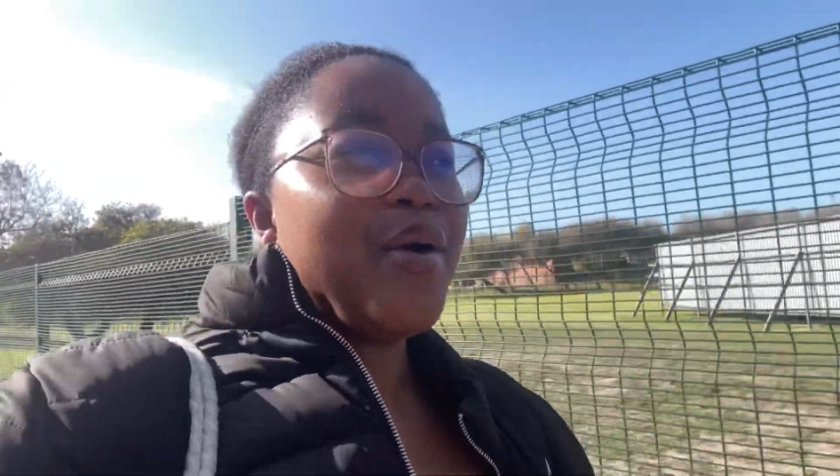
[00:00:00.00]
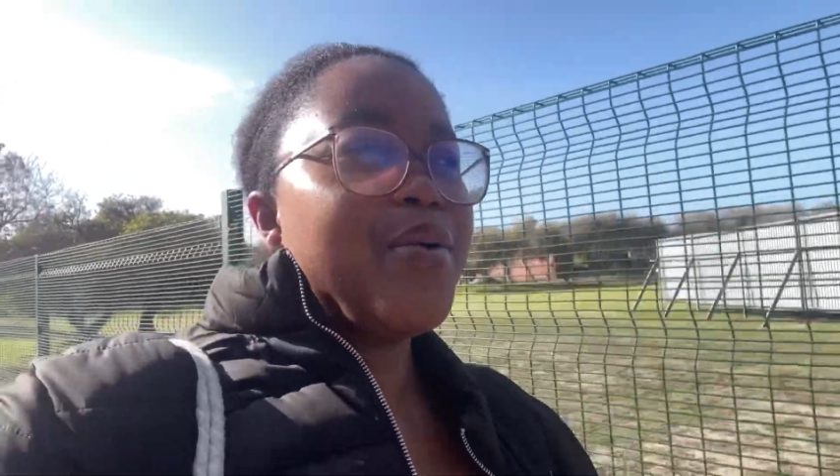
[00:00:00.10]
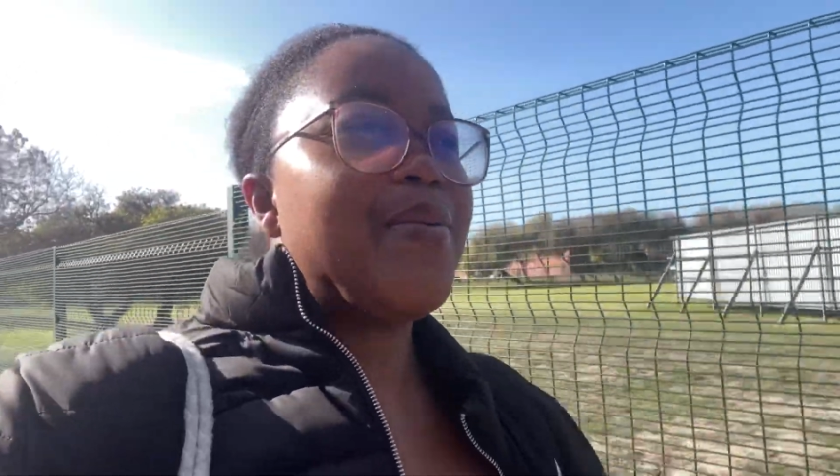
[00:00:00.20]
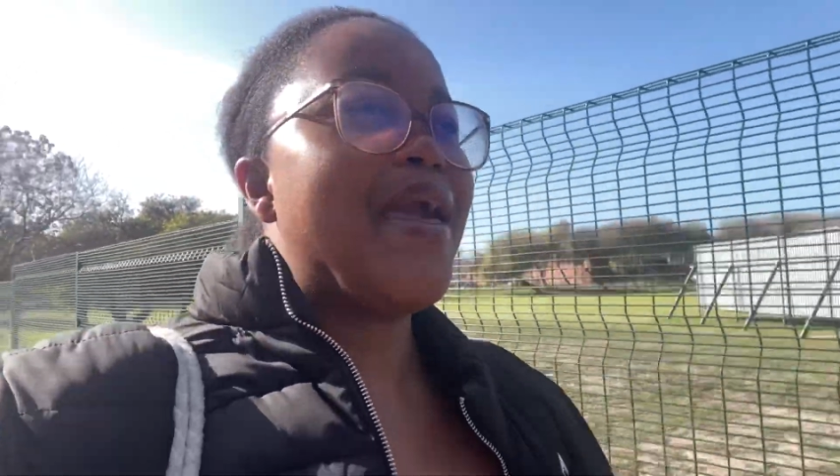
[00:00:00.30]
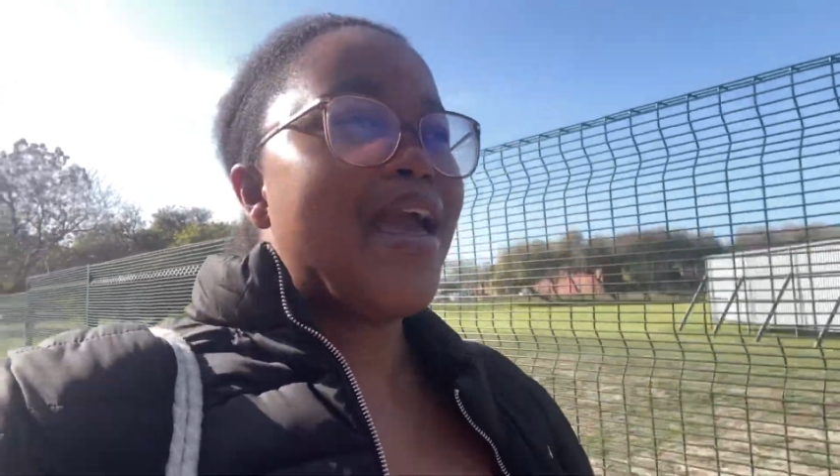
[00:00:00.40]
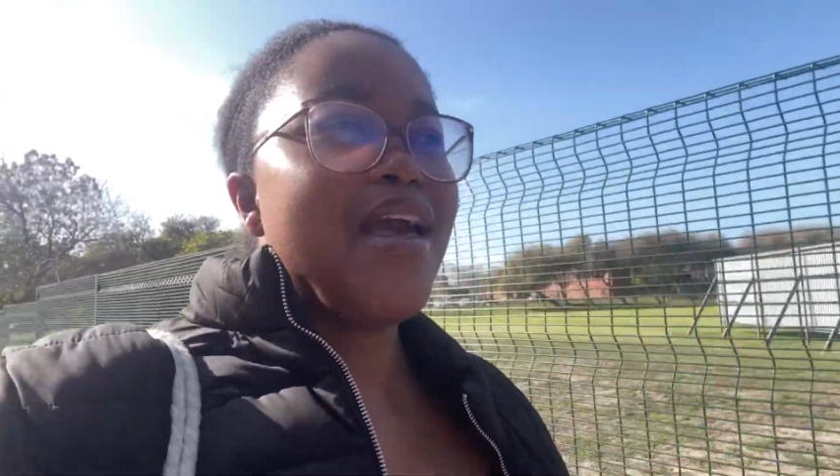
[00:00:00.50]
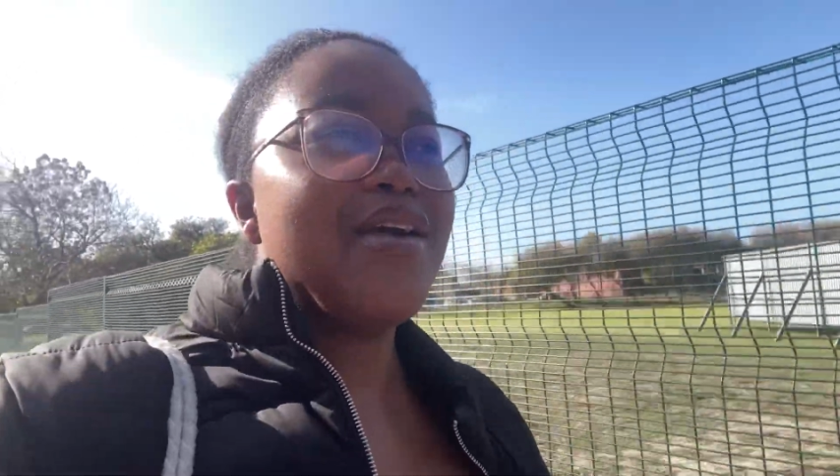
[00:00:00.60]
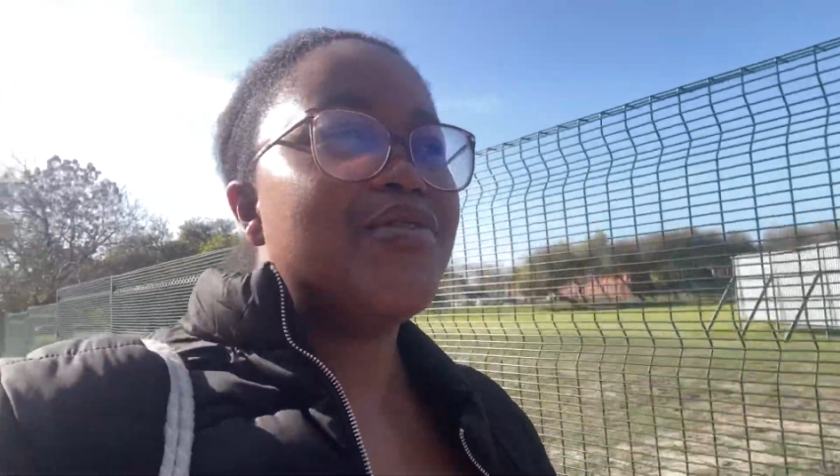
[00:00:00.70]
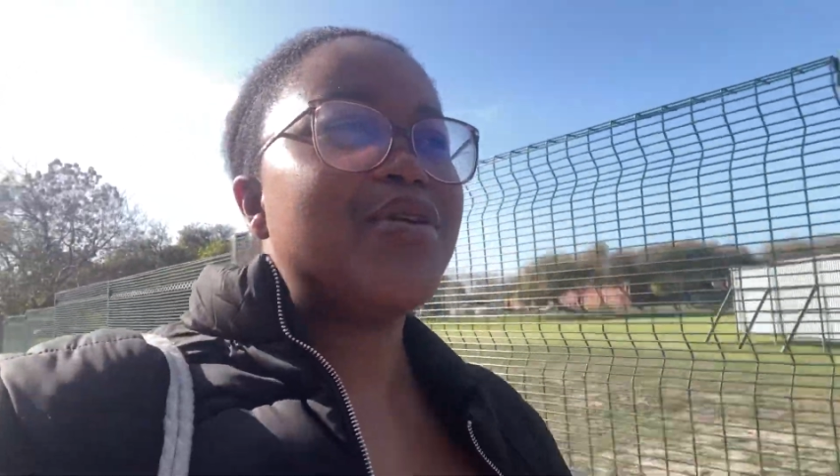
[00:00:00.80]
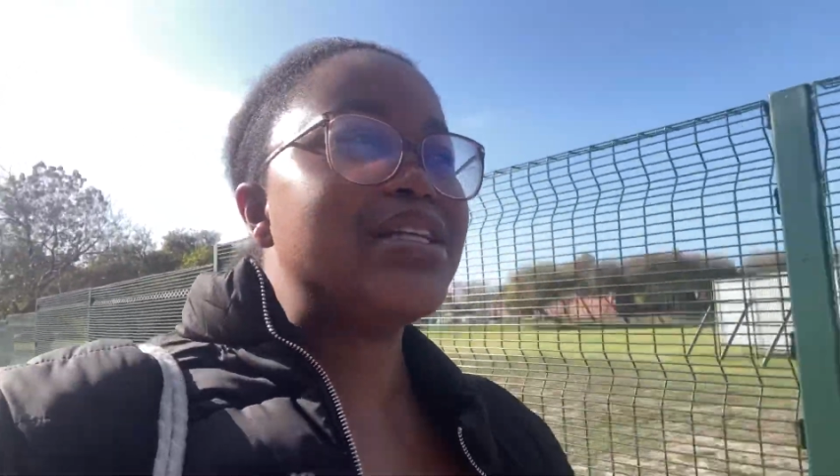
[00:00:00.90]
prepare
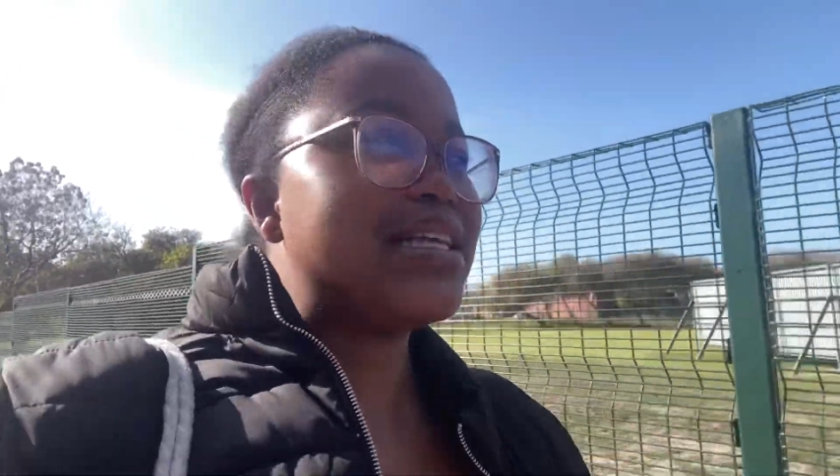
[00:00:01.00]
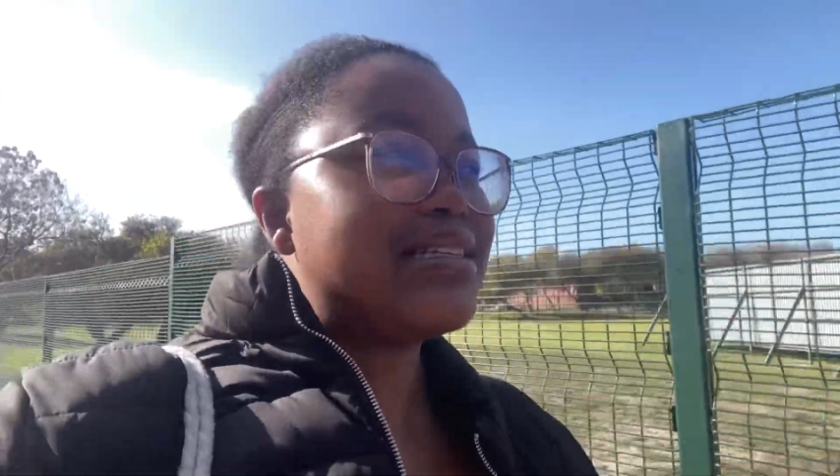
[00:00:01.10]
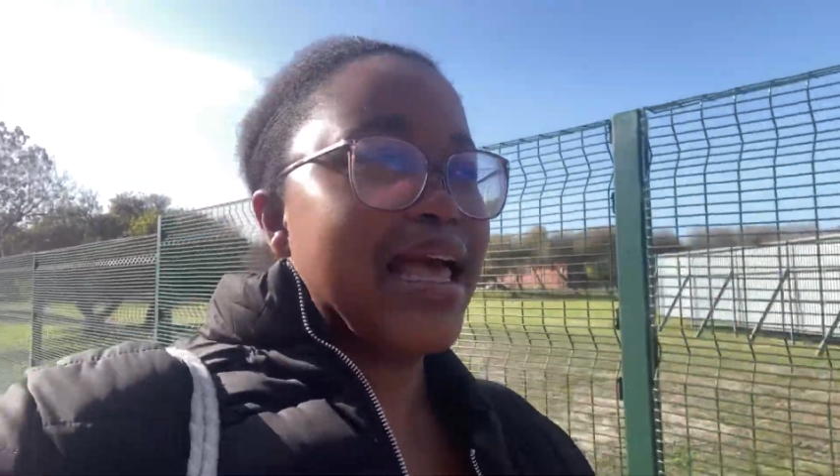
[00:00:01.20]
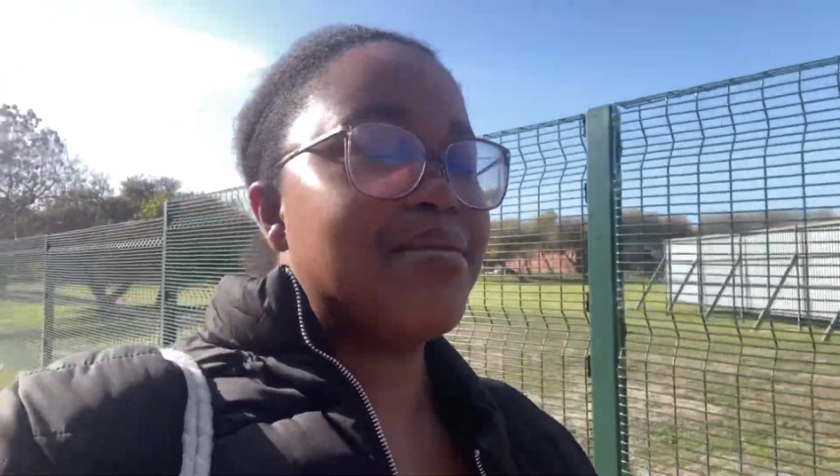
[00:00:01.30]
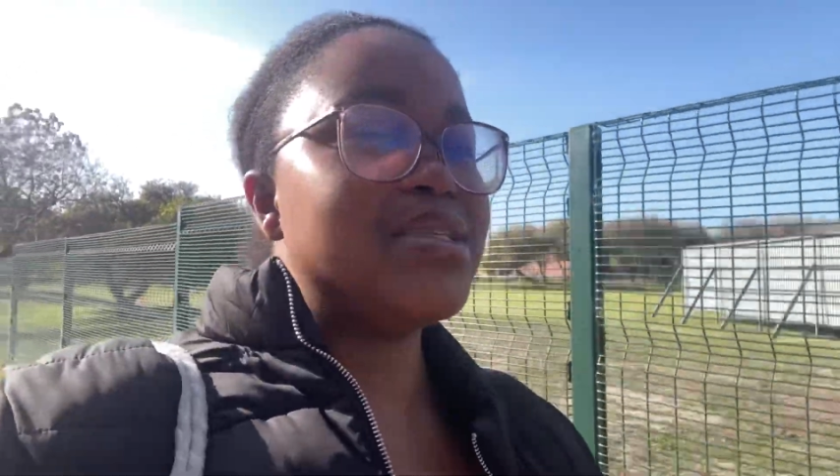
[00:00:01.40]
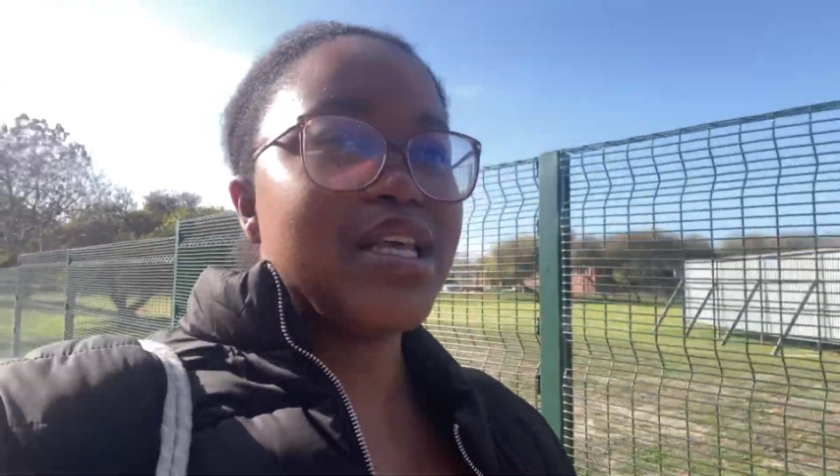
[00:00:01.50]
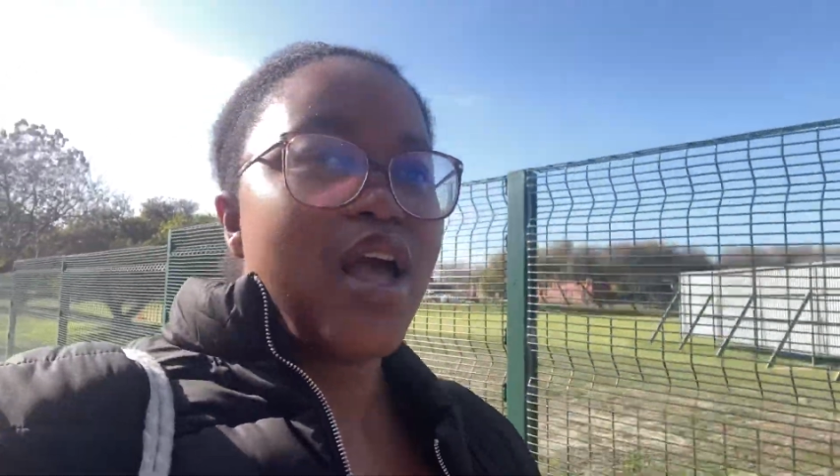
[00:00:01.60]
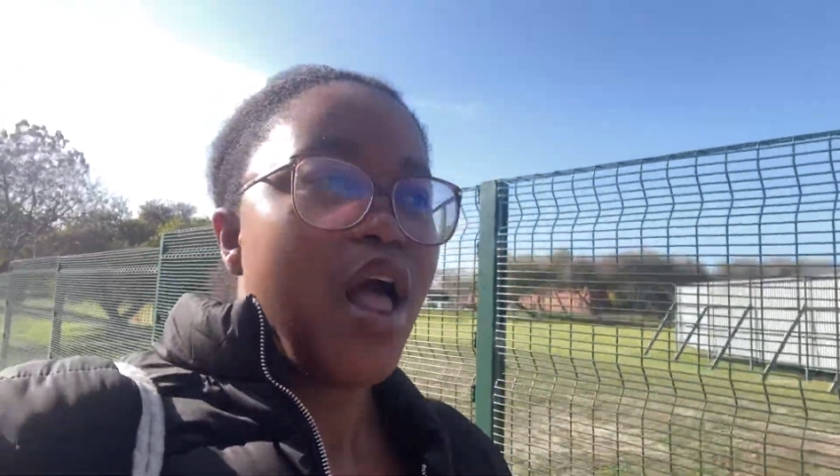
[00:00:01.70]
for the exams.